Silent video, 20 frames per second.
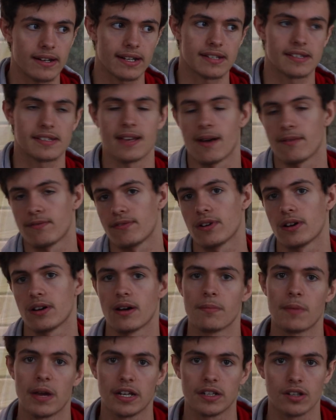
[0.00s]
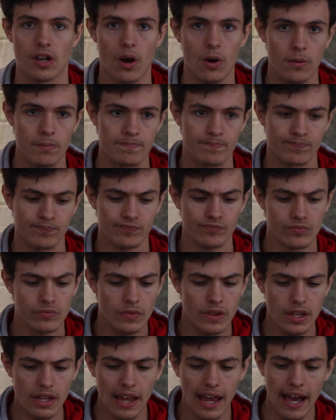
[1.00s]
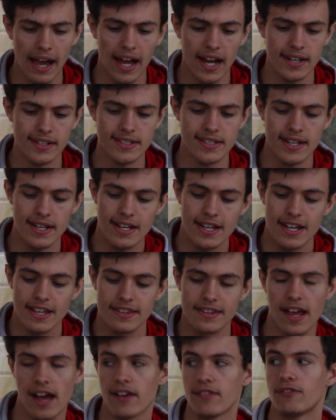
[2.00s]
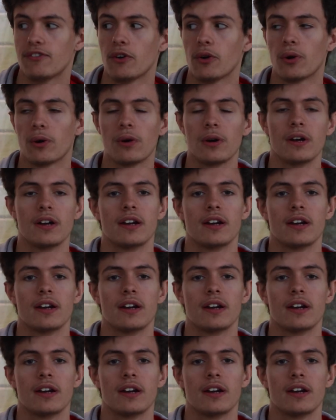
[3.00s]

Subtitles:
except for a main goal. And therefore,